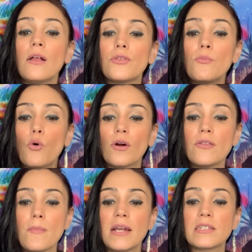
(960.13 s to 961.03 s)
The more the
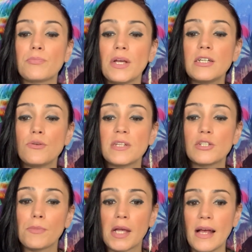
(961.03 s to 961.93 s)
men explained to Mr.
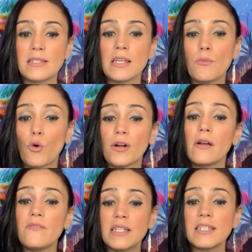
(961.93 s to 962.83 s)
McKenzie, the more
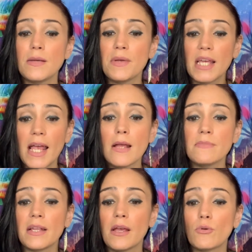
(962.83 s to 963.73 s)
convinced he became
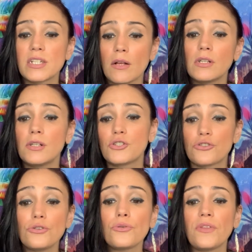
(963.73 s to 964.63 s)
that they were telling the
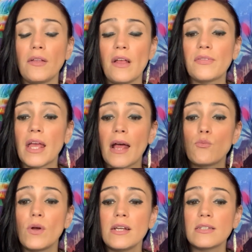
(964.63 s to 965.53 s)
truth and that they had
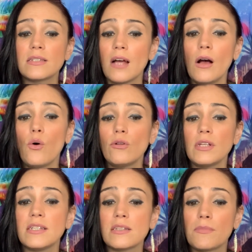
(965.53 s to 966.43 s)
witnessed not
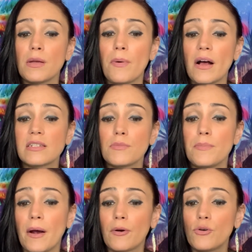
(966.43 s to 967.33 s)
only something possibly
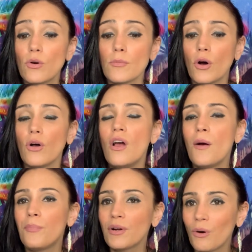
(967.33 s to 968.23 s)
paranormal,
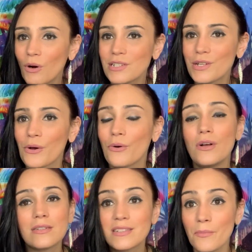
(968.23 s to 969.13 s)
but also
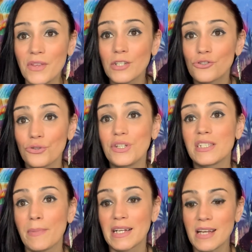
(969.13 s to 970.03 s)
something truly
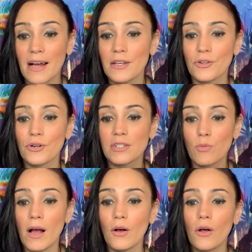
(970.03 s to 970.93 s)
spectacular as
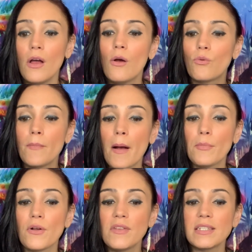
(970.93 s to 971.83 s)
well.
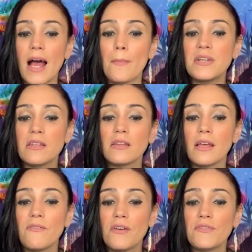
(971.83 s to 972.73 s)
Remember, this happened in the
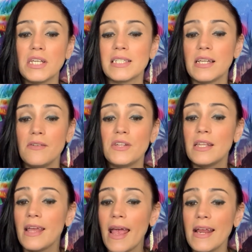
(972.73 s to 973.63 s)
late 50s, and even
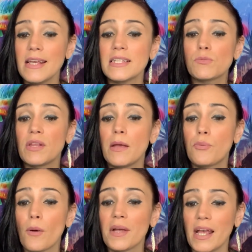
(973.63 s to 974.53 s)
in the 80s, when they
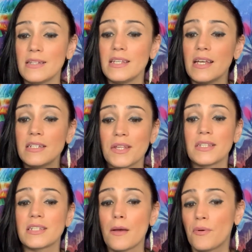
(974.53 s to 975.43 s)
brought McKenzie into
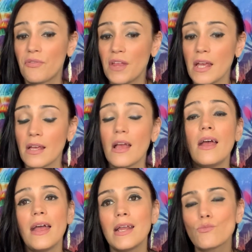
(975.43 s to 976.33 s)
this type of thing,
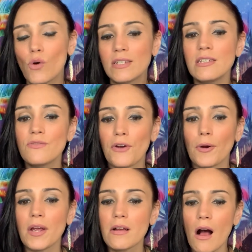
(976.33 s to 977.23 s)
it wasn't
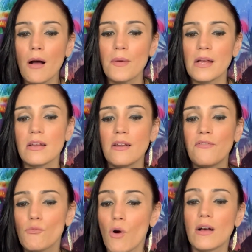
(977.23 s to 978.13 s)
very common, and if
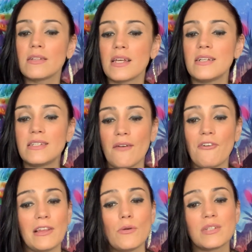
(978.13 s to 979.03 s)
it was, it
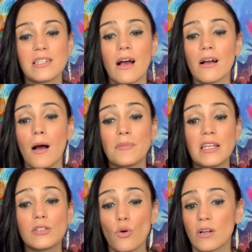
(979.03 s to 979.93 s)
definitely was not commonly
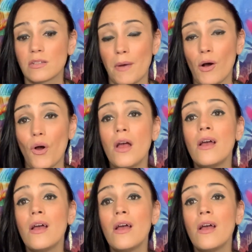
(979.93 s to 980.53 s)
talked about.